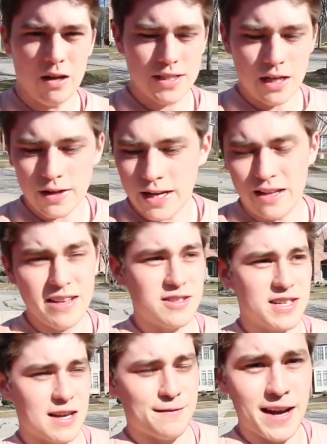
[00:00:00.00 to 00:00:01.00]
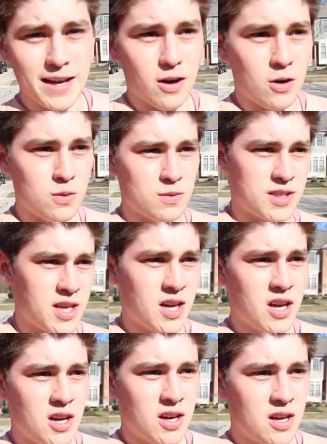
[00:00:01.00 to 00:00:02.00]
And I was telling Haley, I was like, if I owned,
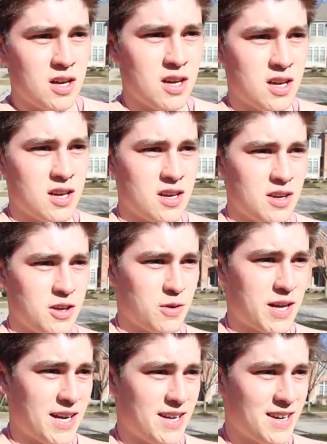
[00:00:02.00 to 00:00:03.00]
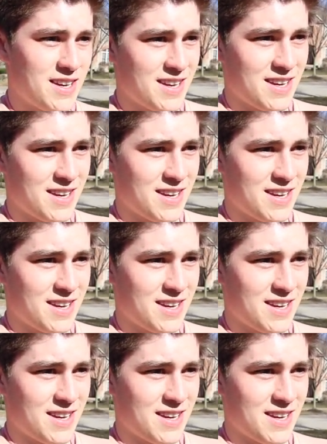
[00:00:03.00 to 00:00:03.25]
you okay?